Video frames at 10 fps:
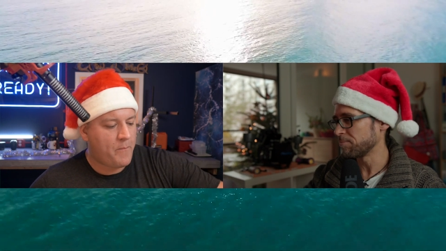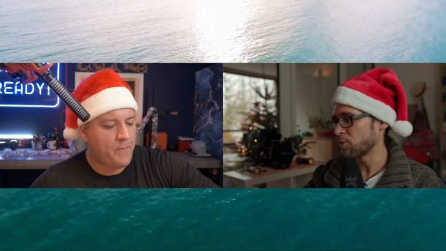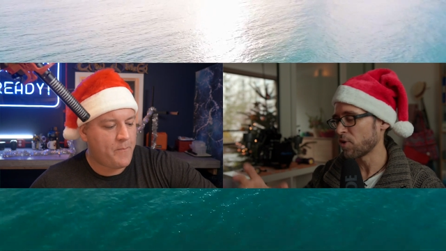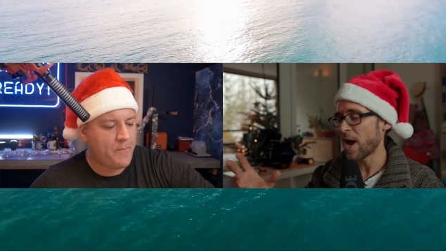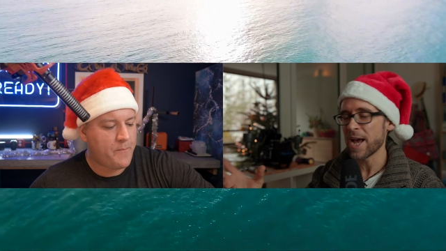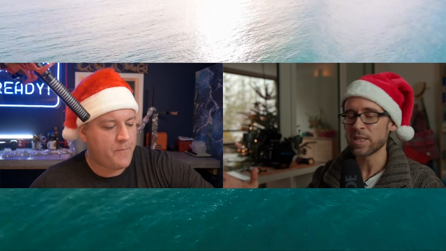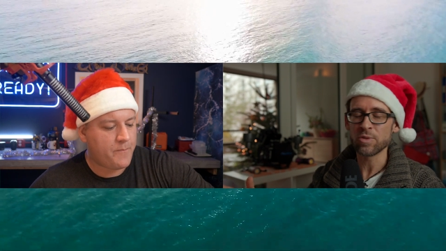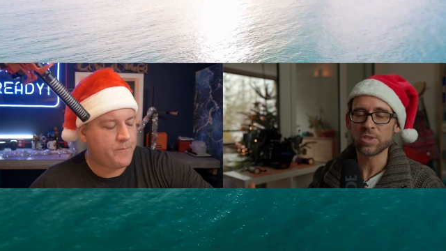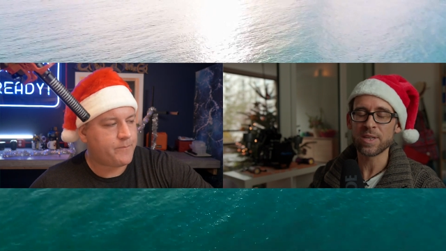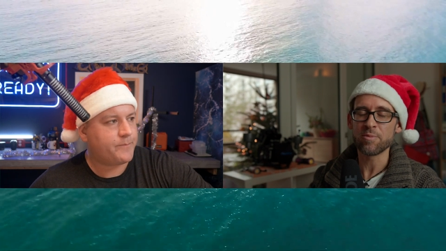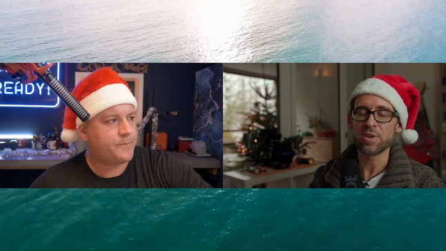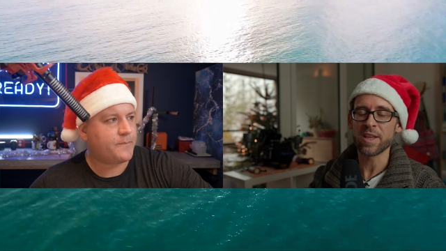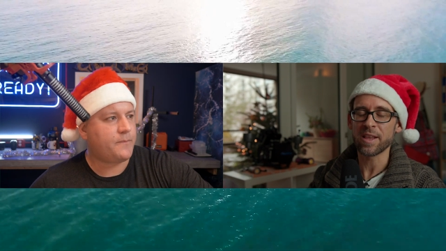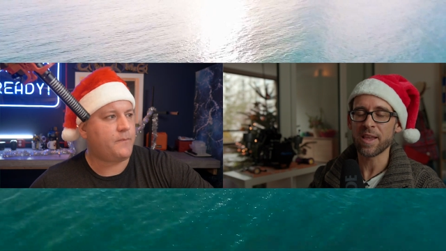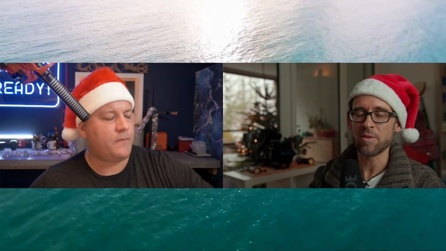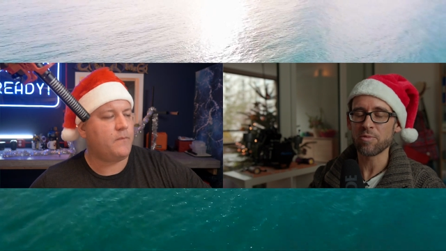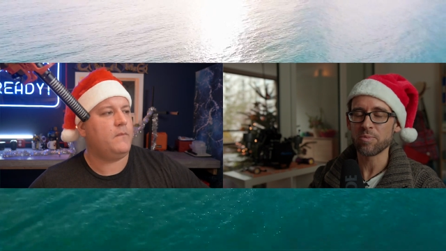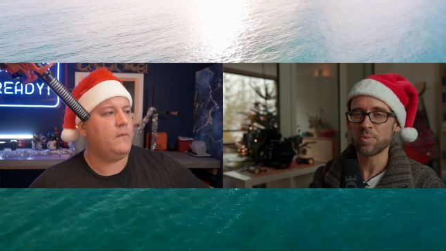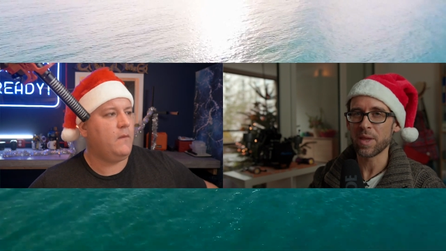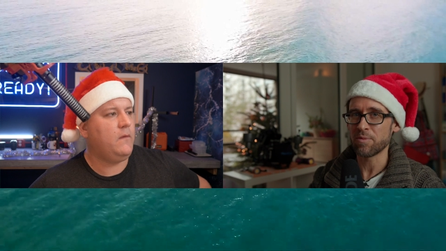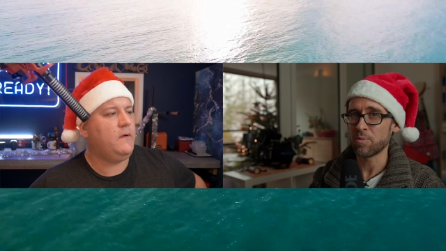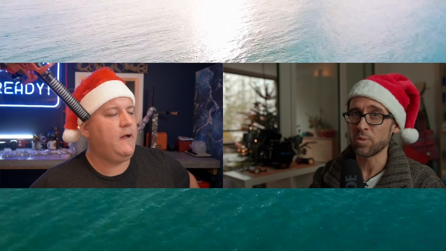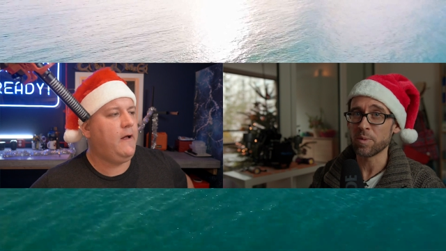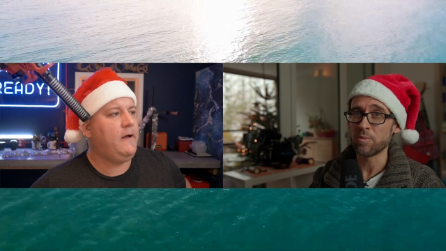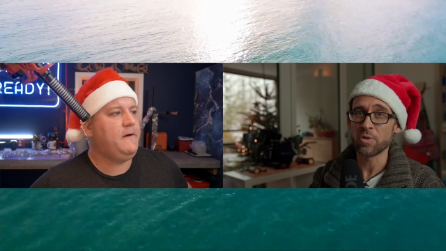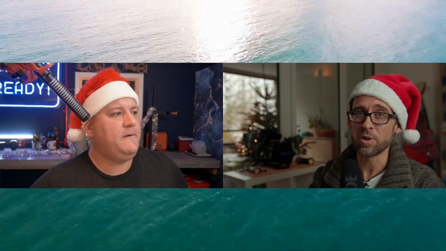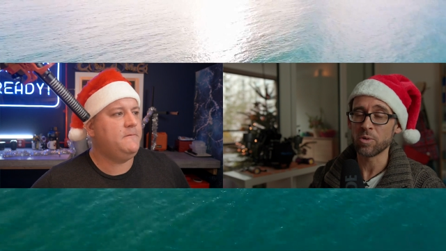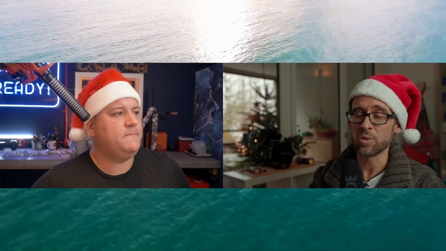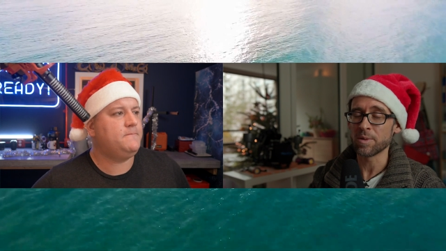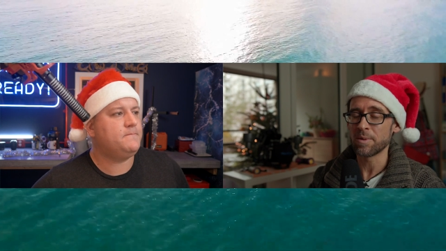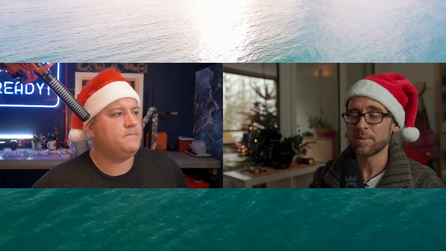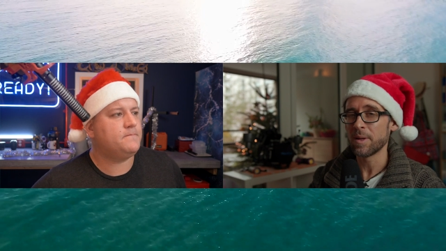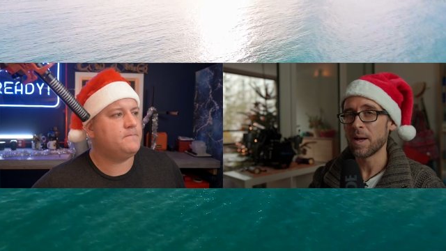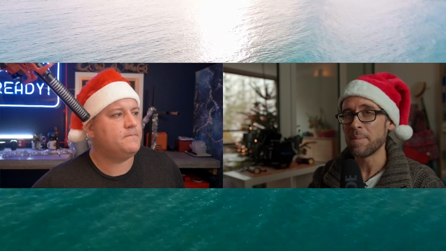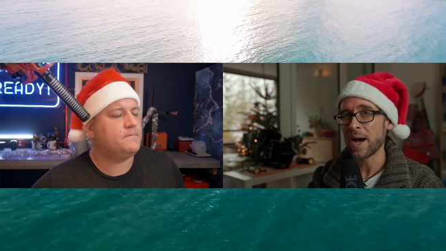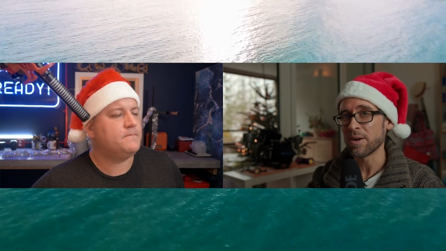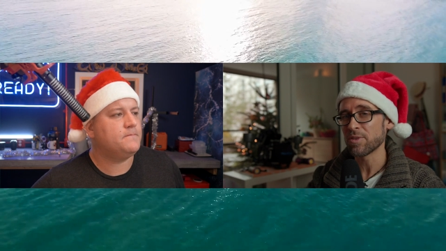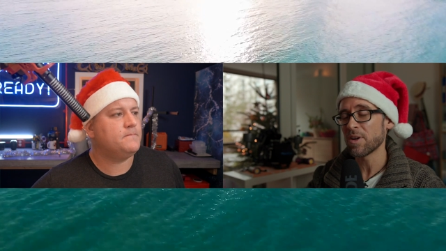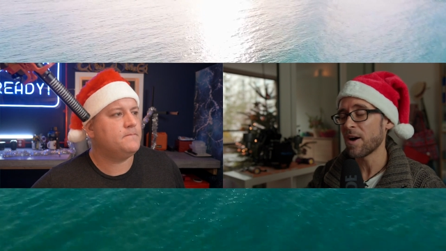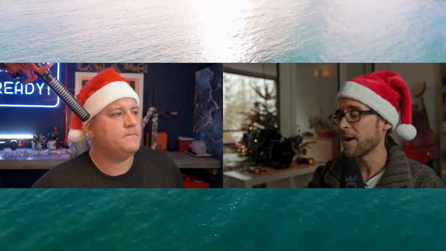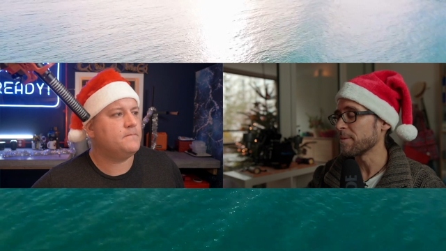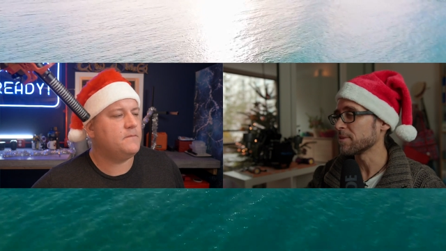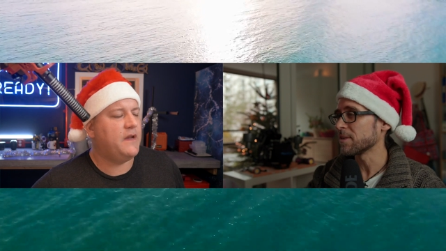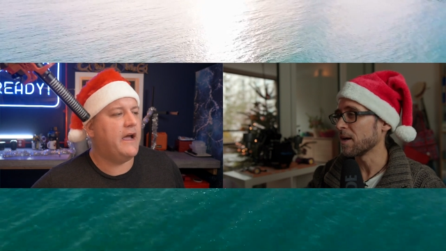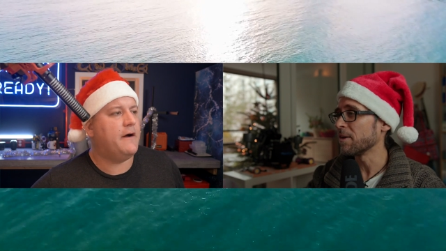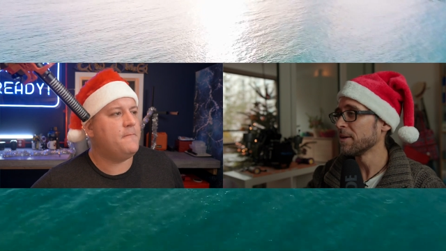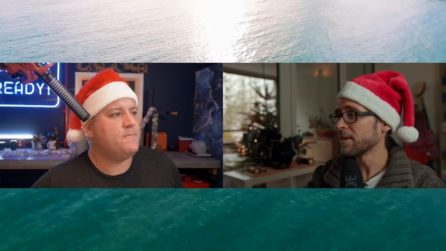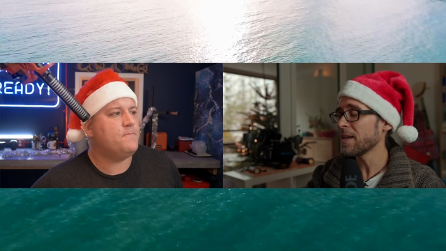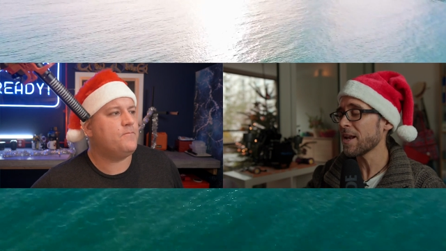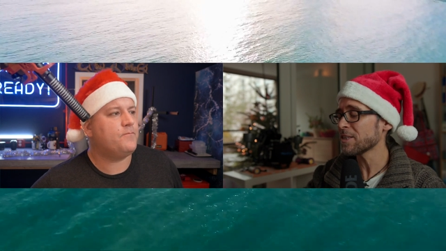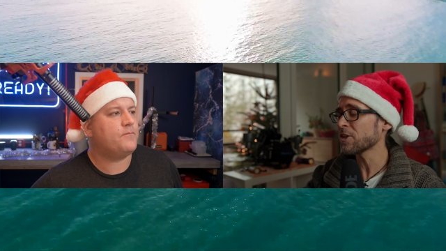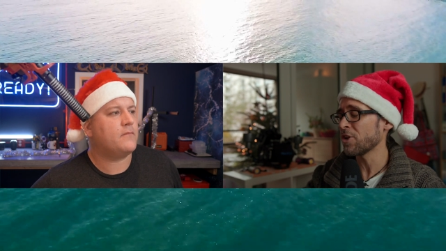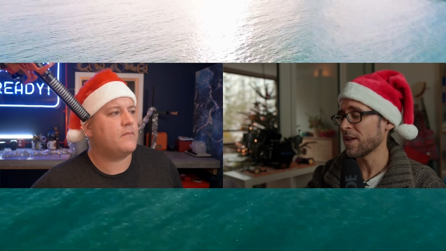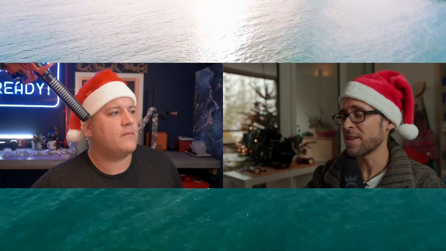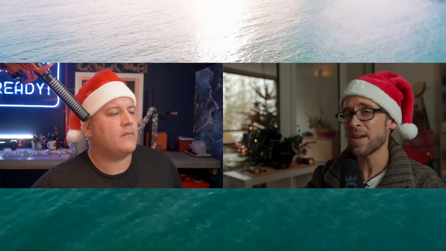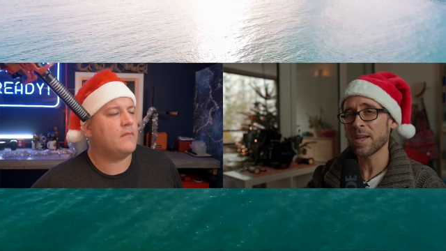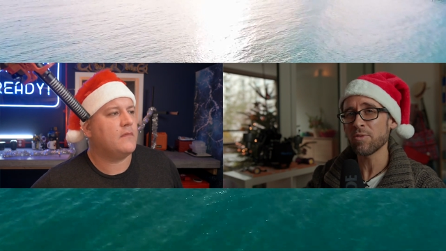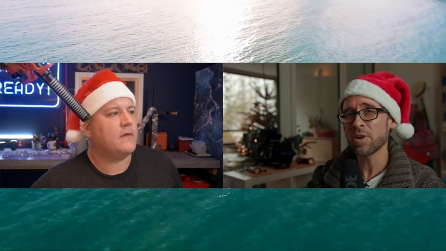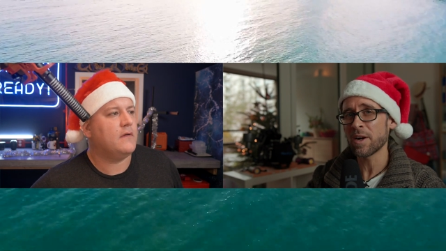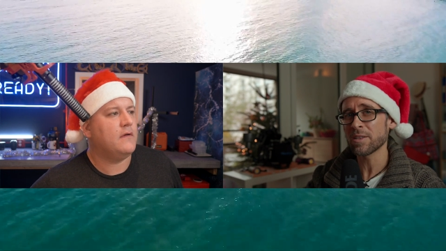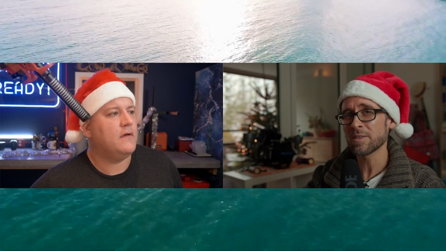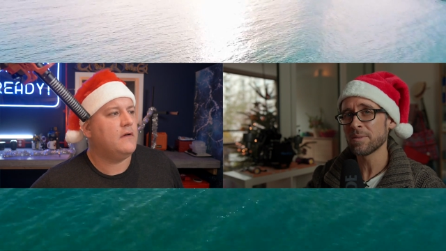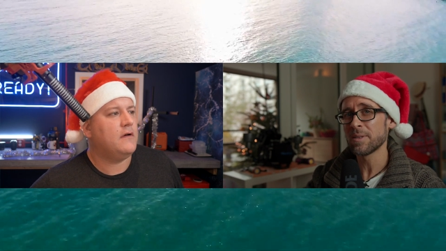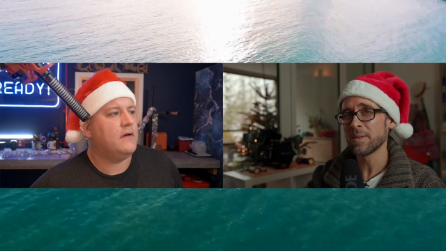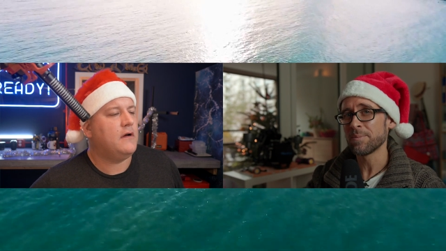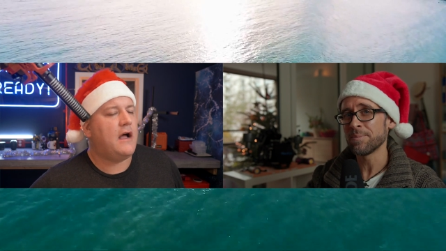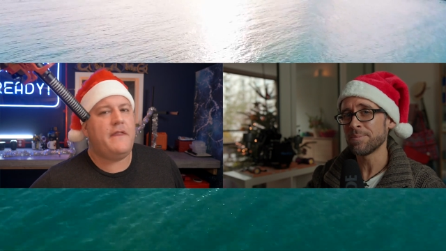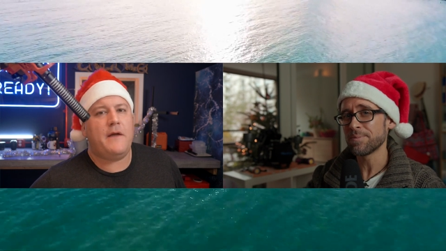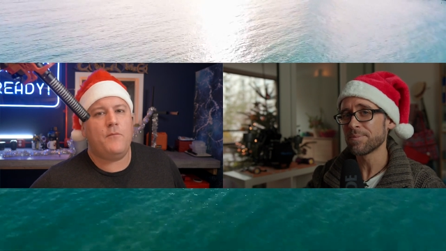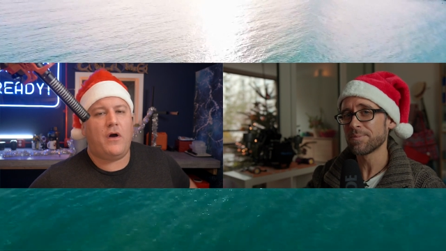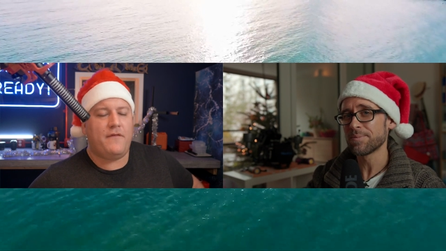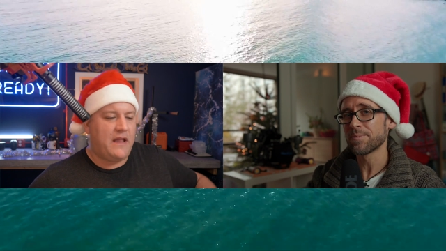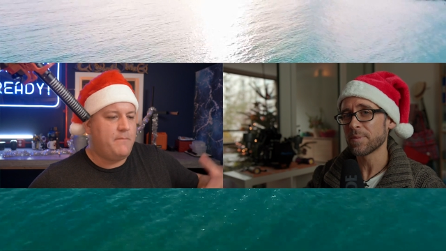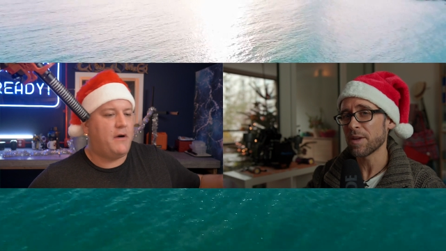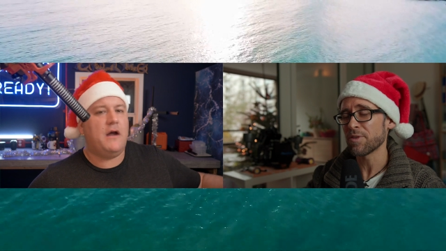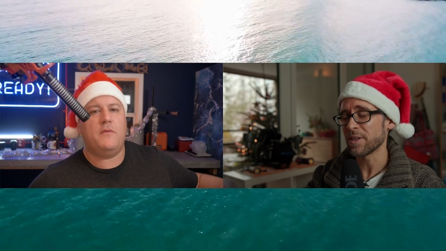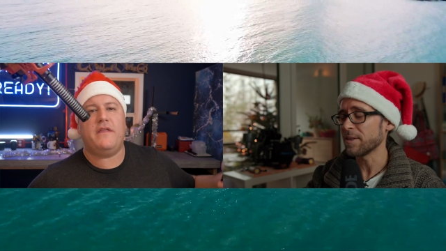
Speaker 1: price for something that they've they've wanted for a longer amount of time. Yeah, so, yeah, that's a good idea. Gift cards, and mm, then whatever they buy definitely. with